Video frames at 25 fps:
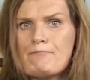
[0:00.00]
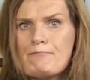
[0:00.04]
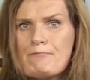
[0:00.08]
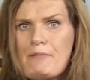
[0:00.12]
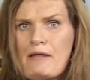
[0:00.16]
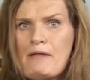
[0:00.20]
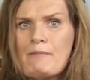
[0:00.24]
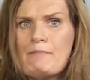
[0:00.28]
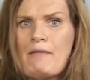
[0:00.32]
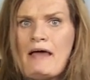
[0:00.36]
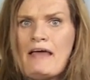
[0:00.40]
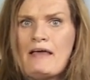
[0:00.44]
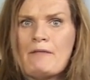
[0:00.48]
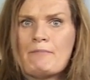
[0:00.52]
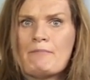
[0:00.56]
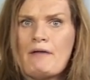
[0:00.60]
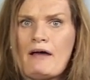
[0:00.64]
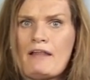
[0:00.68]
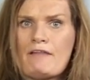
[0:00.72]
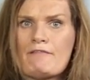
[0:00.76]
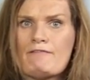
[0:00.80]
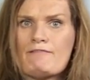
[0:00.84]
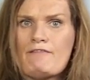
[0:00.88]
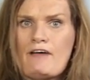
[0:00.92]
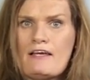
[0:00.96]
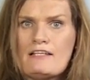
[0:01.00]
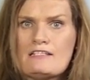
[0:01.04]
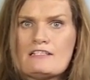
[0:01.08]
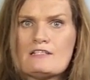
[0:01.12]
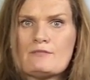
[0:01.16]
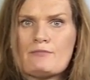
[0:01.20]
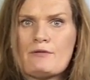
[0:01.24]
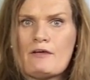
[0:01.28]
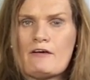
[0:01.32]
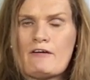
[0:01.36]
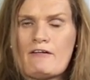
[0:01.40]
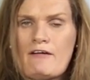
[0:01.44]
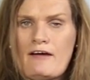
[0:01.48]
being made by the faceless
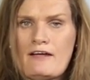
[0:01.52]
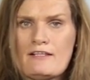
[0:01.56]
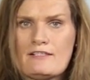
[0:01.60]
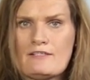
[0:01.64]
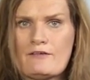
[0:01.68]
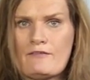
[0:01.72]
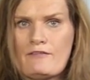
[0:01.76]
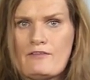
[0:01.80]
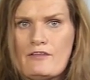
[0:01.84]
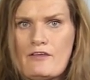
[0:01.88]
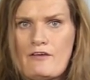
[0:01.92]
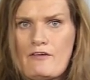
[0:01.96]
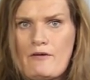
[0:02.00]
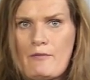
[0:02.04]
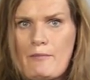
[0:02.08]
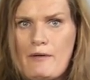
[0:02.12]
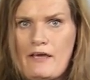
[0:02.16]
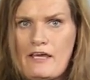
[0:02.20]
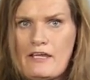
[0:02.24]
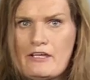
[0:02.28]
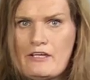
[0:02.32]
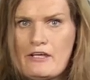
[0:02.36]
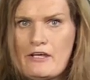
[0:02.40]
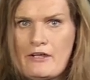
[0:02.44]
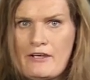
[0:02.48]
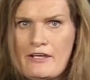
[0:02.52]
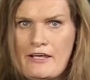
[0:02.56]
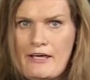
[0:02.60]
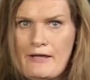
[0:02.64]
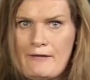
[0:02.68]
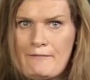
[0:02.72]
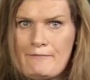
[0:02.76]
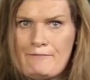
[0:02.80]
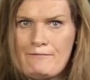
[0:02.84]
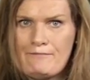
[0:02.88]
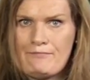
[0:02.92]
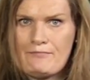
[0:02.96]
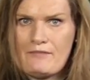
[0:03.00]
bureaucrats of the European
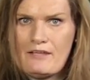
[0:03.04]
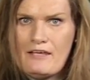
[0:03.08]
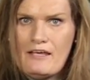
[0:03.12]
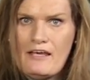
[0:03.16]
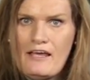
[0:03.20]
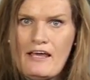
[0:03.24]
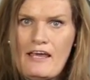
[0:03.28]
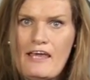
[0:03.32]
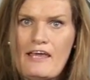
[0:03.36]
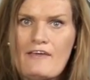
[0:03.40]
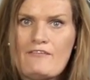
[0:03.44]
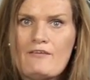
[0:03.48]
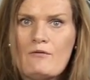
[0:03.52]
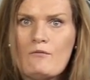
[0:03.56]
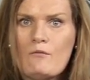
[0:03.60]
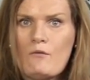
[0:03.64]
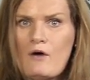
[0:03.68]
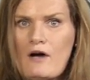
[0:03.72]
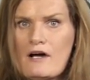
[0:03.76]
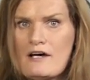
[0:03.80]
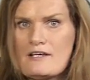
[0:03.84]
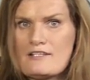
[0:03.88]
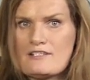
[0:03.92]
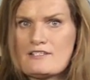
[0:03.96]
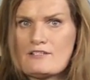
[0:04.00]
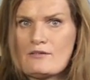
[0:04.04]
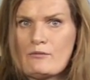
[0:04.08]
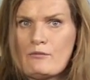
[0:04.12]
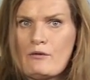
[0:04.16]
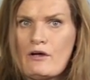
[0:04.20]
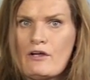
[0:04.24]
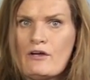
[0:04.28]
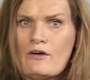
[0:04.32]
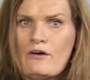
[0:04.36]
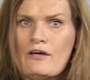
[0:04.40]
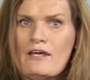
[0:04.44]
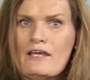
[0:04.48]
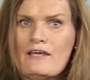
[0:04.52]
Union. Even worse,
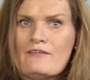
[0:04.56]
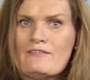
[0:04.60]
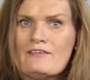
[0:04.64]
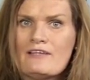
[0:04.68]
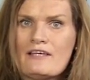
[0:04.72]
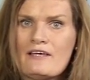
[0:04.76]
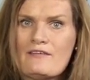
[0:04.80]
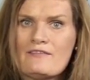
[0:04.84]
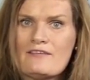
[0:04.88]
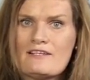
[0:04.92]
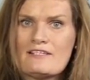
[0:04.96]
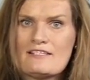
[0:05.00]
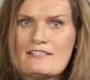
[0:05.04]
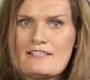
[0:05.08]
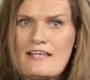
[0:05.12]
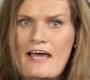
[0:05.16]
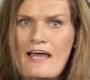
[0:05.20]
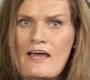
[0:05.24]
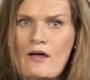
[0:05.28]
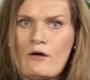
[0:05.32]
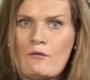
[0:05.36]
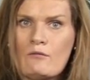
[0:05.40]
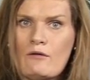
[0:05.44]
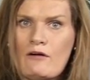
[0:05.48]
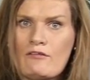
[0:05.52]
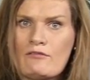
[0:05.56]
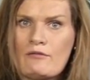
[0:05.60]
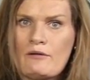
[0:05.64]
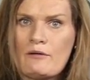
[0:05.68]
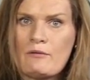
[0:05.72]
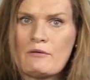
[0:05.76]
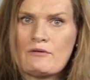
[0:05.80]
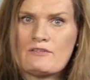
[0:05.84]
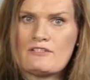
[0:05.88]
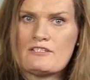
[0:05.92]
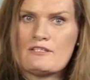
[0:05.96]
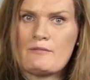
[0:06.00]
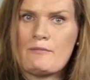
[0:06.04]
we're not even given a say on whether we
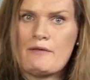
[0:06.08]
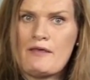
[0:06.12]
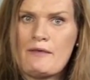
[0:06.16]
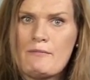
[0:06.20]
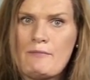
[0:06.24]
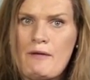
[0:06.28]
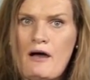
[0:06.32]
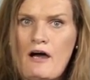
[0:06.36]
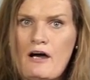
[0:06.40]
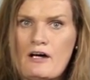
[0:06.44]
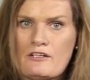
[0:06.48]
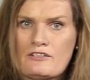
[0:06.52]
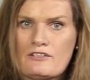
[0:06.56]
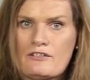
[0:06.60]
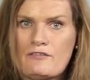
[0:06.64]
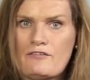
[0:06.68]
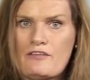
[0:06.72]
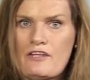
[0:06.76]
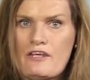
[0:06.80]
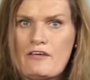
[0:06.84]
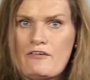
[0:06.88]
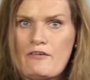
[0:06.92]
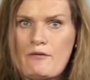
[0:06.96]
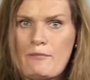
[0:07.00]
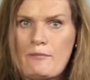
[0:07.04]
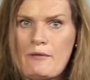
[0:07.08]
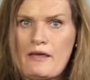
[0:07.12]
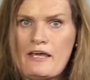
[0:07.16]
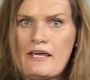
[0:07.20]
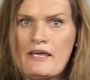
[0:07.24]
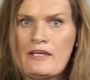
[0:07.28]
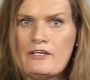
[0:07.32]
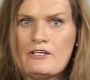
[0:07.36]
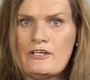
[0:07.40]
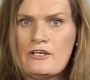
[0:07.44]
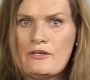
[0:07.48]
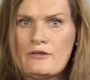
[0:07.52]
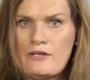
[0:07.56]
want to be part of the
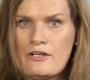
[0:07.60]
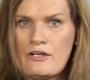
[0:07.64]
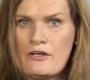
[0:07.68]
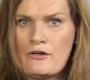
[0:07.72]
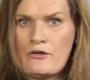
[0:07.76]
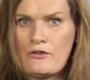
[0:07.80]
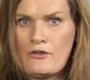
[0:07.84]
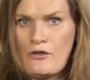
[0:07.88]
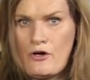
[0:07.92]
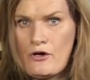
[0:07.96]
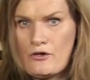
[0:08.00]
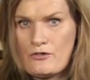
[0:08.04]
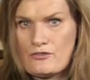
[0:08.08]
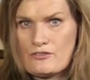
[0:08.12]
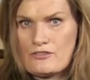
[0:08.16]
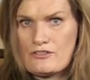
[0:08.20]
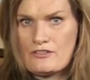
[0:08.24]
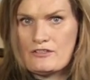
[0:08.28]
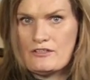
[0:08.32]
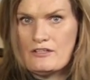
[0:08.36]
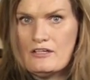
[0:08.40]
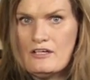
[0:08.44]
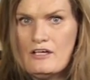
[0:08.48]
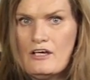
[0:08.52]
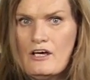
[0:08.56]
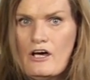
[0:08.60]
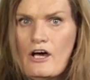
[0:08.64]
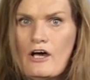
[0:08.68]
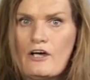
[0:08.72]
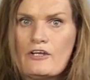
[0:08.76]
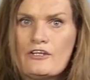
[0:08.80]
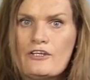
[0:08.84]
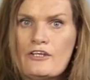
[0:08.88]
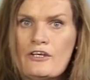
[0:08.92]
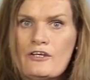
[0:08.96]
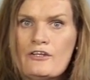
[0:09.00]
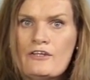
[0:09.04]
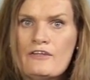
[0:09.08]
European Union or not. A
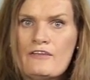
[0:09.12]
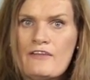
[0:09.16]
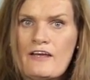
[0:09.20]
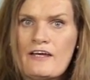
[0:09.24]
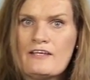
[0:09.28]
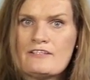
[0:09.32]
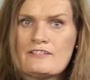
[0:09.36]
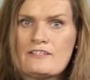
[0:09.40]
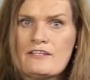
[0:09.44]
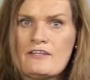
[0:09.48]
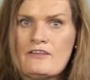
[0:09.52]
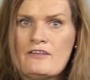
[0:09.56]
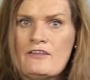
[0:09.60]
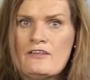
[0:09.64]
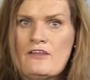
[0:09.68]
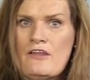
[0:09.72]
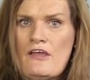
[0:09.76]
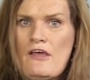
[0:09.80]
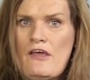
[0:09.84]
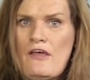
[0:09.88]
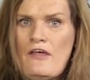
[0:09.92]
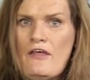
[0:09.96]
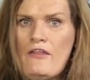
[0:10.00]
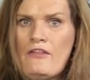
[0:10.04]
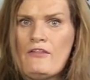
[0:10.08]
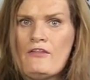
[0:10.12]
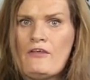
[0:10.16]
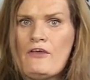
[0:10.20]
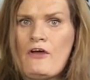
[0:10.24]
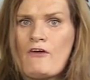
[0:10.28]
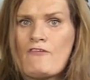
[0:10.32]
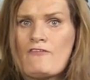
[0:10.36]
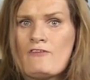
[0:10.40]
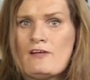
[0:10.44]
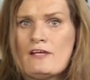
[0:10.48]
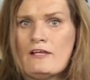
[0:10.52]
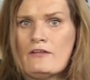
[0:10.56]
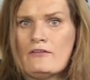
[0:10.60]
union that is in
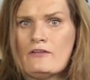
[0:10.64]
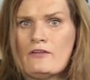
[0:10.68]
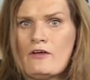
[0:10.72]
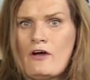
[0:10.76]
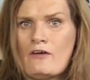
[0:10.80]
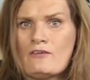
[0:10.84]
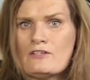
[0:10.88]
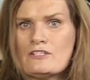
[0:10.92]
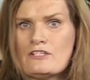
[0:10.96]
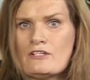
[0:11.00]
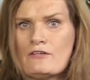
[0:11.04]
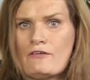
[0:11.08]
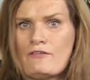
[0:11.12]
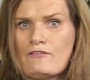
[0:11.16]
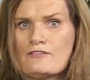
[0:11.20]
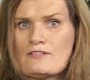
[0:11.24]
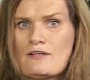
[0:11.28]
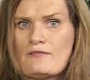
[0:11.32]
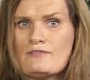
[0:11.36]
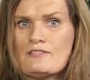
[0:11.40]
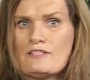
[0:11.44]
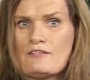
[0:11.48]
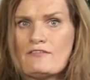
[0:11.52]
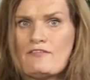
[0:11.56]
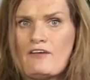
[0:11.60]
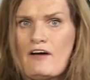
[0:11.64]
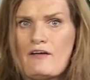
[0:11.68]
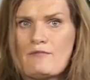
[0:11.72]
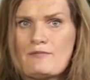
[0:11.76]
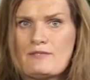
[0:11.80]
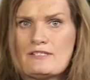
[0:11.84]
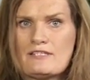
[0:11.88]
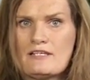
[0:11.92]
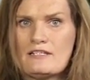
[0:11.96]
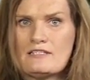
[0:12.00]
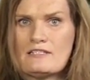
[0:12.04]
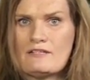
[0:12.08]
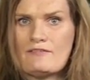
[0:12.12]
the origin of
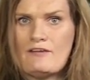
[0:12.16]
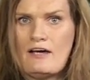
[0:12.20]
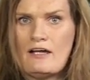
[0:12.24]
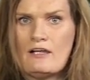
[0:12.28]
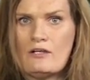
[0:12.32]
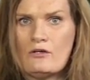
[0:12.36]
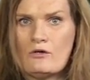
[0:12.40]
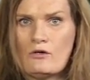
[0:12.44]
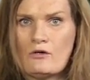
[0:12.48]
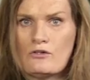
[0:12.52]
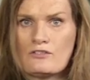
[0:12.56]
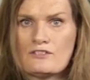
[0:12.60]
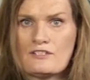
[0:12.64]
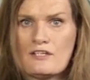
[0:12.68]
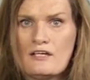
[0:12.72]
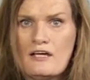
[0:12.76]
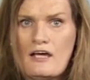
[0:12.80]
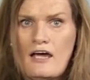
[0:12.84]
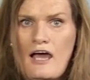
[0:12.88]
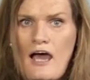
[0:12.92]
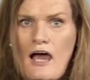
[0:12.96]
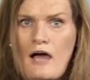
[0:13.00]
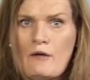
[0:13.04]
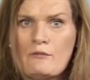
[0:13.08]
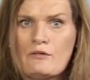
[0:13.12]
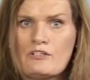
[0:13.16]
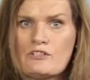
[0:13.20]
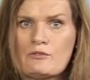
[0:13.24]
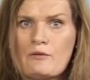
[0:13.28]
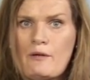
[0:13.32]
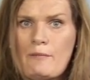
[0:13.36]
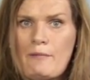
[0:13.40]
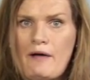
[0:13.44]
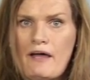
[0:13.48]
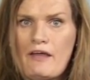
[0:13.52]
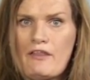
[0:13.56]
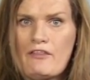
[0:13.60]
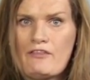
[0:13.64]
75% of our laws and which we
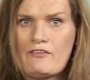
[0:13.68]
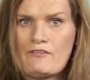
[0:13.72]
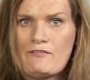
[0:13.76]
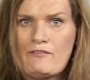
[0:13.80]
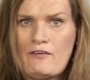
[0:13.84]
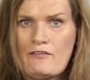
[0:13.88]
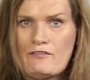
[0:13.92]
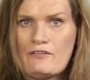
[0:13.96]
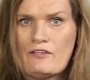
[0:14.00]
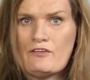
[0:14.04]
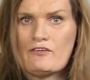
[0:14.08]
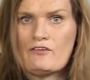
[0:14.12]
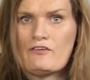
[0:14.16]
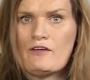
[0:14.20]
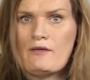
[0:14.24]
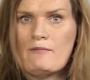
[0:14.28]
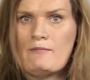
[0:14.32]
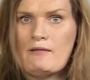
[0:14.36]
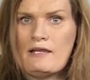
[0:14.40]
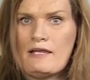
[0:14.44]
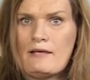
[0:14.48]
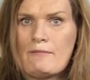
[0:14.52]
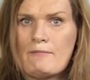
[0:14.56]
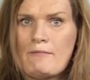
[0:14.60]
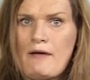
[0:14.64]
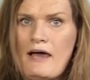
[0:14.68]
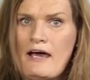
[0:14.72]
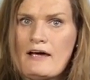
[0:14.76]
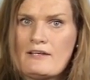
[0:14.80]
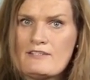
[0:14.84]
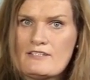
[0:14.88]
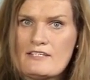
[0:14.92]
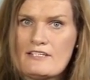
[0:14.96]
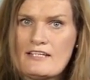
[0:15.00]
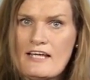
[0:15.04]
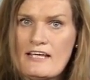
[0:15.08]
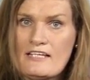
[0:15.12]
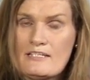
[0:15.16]
pay £53 million
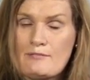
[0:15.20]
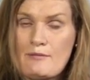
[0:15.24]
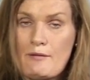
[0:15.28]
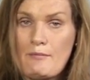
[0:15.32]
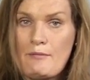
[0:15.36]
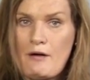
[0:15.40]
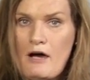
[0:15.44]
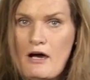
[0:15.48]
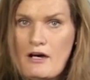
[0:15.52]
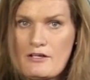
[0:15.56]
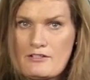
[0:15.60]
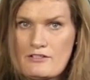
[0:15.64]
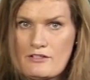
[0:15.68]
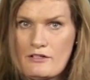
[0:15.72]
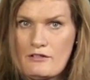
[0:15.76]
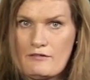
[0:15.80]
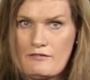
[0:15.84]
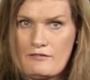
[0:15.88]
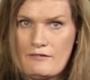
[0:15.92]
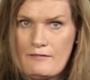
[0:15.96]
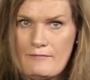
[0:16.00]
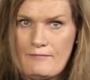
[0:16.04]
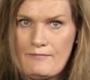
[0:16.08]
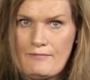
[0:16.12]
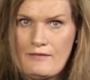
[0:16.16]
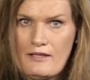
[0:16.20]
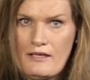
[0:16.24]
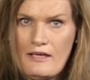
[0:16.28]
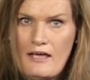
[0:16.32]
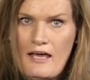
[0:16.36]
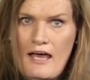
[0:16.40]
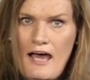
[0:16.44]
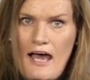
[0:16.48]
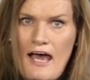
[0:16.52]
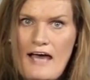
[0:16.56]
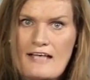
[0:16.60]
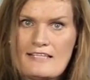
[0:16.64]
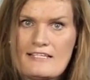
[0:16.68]
a day to be part of.
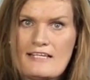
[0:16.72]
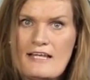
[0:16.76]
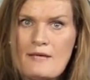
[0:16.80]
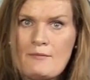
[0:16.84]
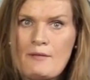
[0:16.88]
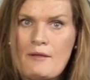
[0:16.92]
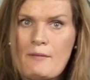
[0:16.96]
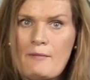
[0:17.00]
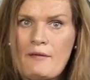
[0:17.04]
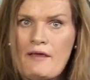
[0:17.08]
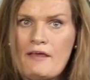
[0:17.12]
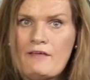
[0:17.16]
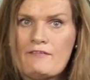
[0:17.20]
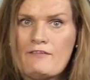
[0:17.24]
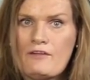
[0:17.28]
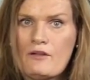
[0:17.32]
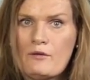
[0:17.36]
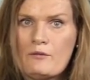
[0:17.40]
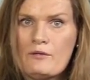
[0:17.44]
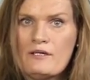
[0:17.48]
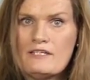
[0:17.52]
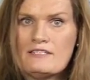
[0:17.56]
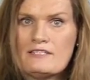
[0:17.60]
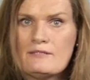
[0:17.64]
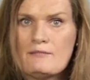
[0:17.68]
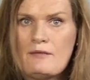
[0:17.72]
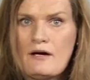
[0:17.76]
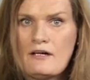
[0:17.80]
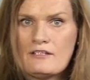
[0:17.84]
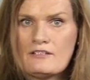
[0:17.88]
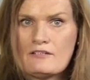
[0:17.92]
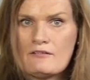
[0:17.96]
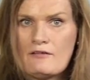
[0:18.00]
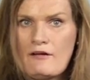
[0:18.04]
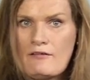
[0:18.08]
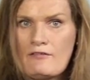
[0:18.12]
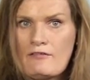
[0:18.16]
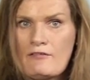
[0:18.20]
As an MEP for the We Demand
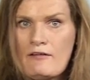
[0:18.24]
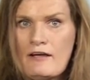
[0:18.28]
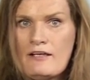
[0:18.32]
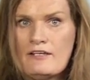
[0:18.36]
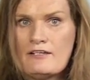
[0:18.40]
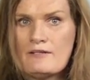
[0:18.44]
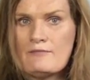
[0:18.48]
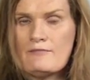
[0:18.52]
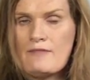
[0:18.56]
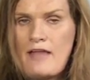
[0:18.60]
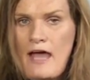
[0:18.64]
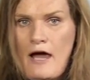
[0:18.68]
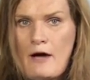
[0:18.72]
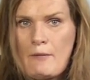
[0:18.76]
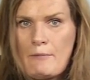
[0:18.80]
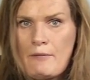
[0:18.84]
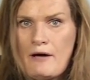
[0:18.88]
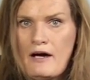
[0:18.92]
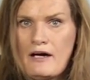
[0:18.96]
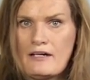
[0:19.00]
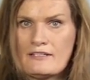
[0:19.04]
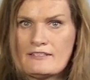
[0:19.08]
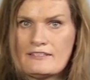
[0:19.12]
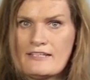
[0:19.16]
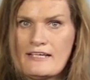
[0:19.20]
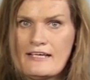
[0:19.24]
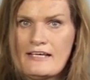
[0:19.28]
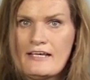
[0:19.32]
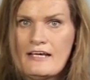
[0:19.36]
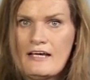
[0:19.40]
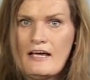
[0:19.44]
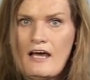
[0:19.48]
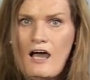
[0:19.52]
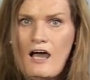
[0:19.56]
a Referendum Now party,